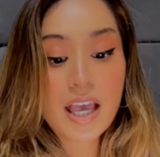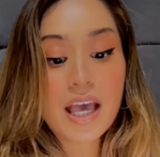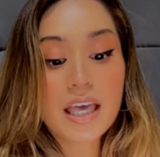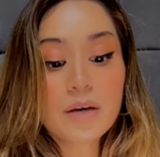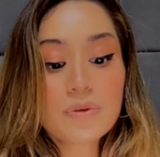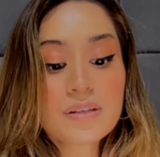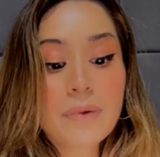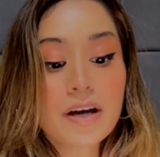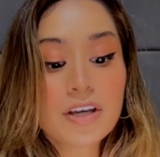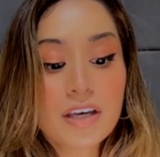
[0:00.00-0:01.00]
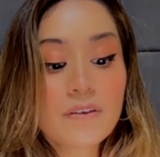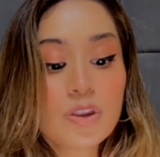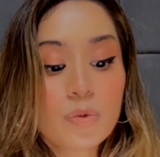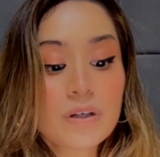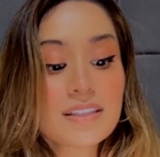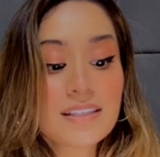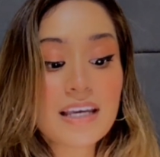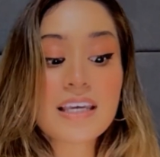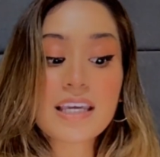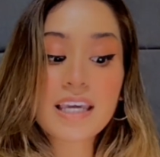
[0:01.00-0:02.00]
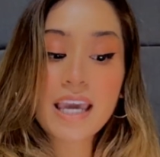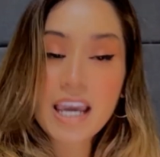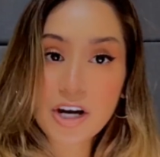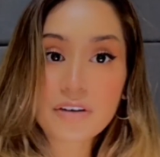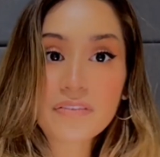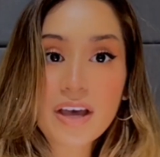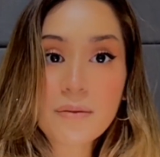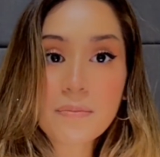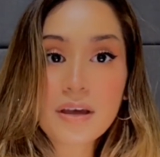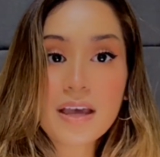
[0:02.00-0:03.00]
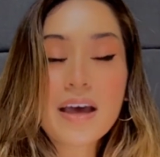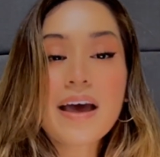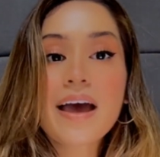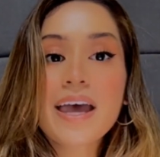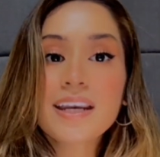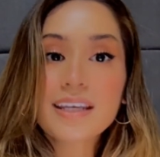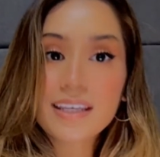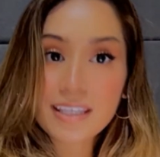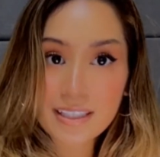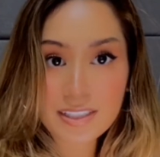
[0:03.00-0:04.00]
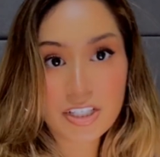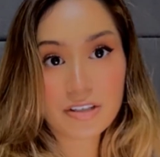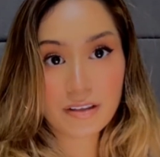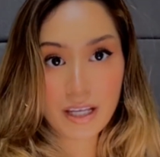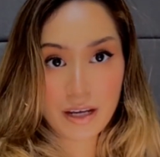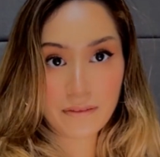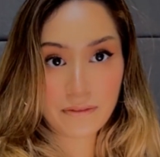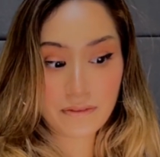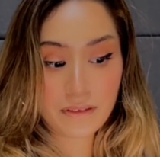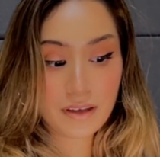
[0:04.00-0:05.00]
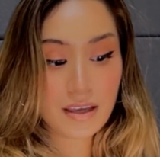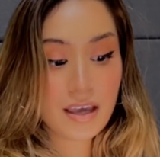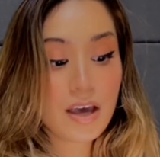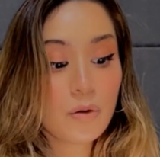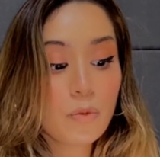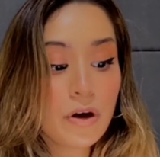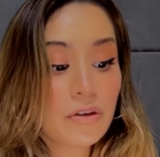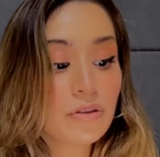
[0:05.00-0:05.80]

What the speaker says: It was about giving the ones taking care of them an easier life, whether the